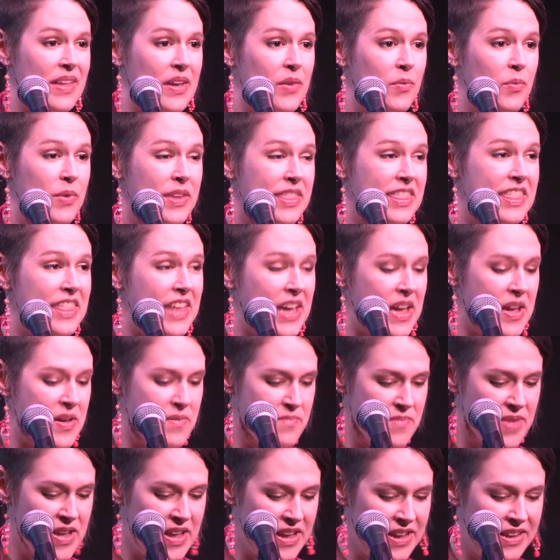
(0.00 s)
with
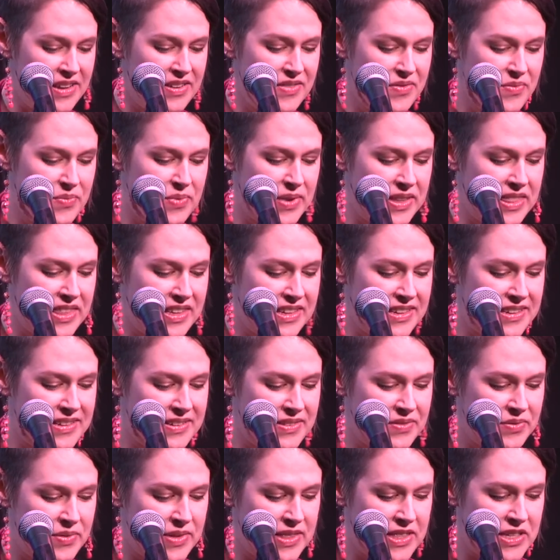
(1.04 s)
them, with
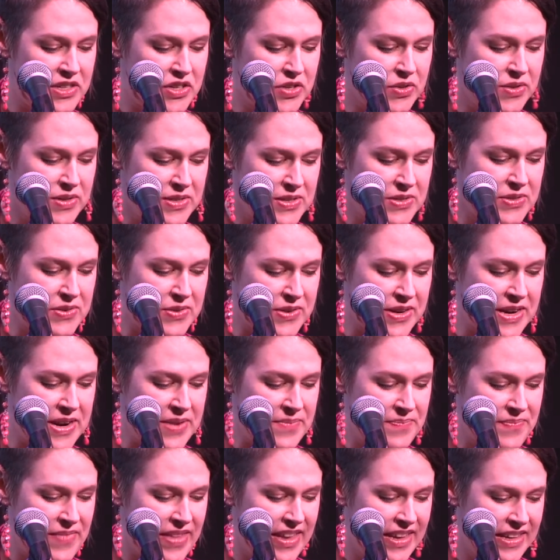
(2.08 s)
a short story.
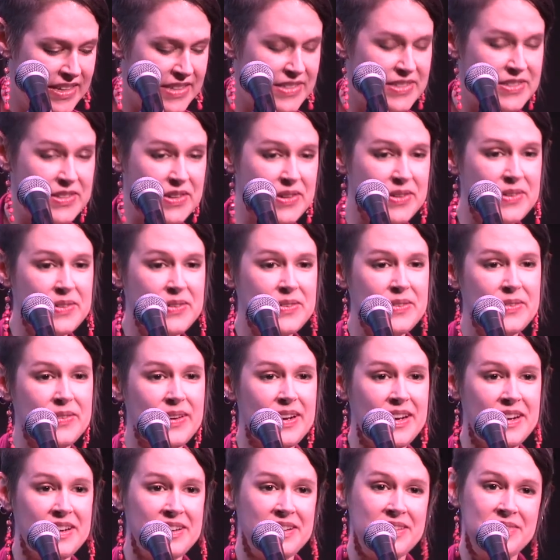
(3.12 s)
So
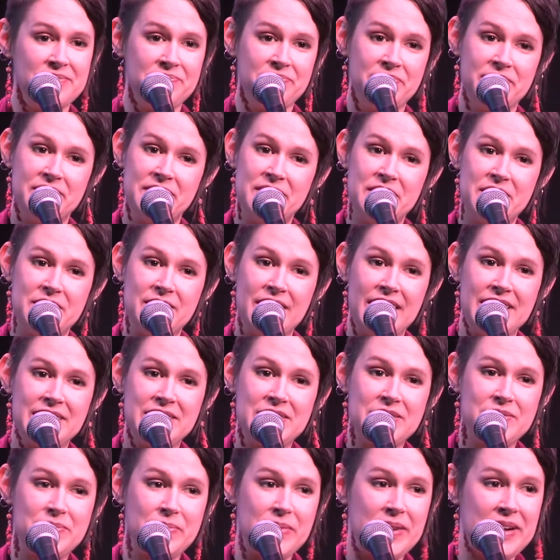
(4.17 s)

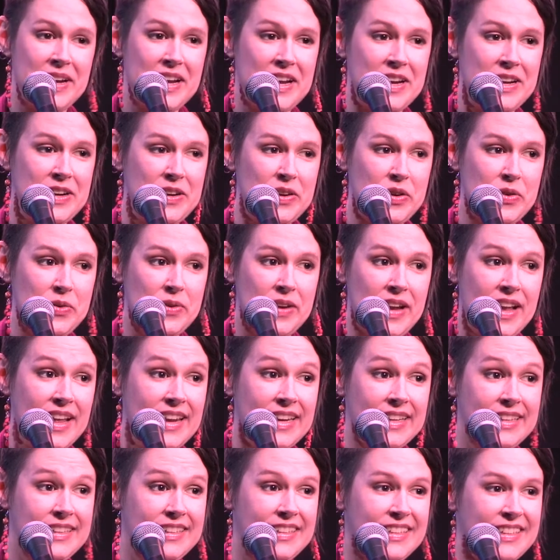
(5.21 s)
that's what I
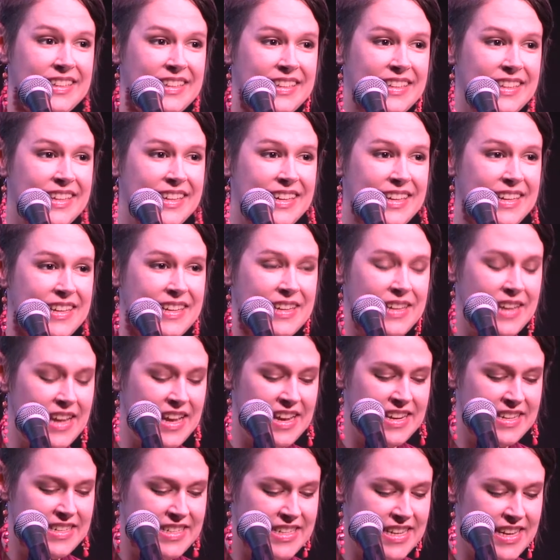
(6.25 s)
created, and
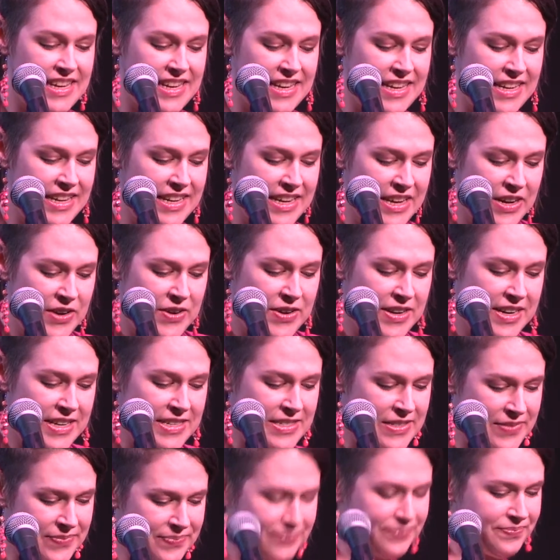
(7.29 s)
here it
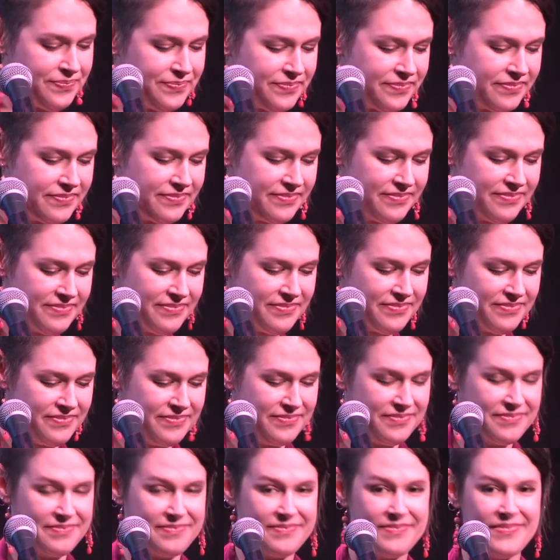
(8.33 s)
is.
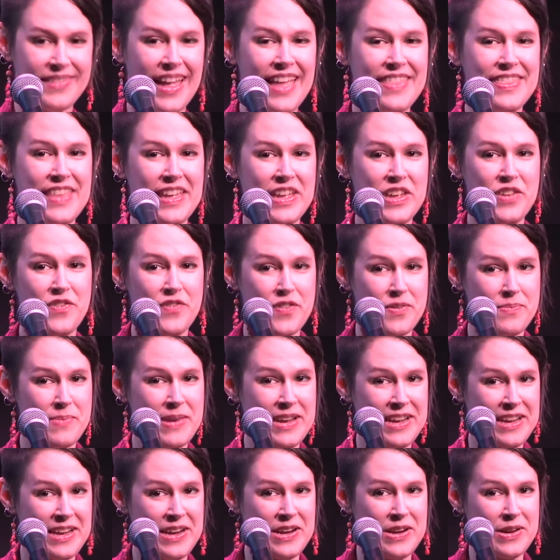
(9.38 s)
And thank you for
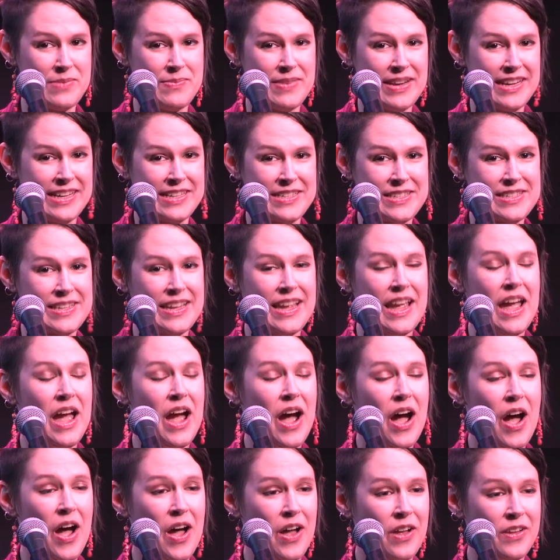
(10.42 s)
being here, because
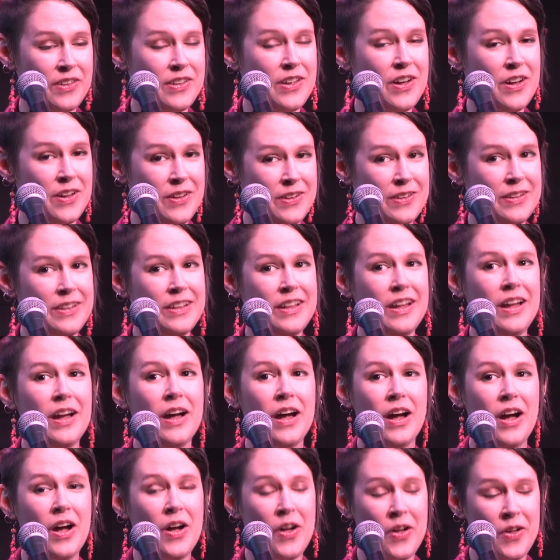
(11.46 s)
all y'all
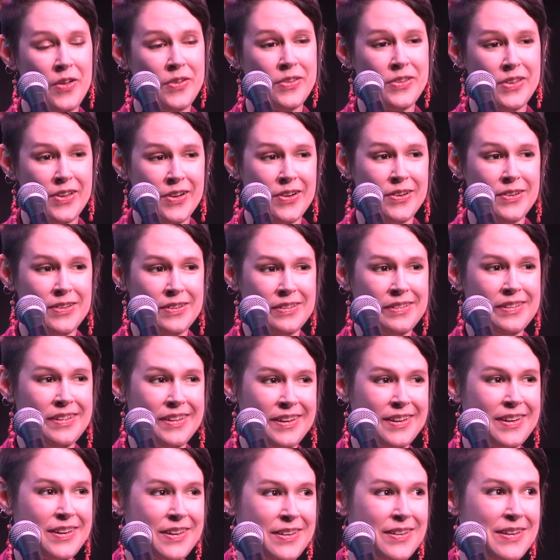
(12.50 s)

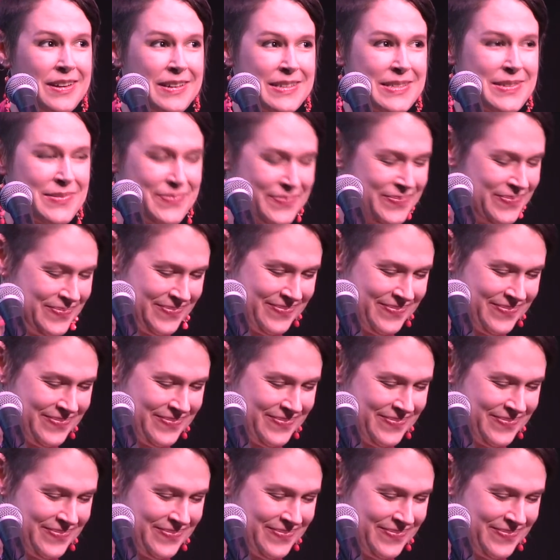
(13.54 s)
are awesome.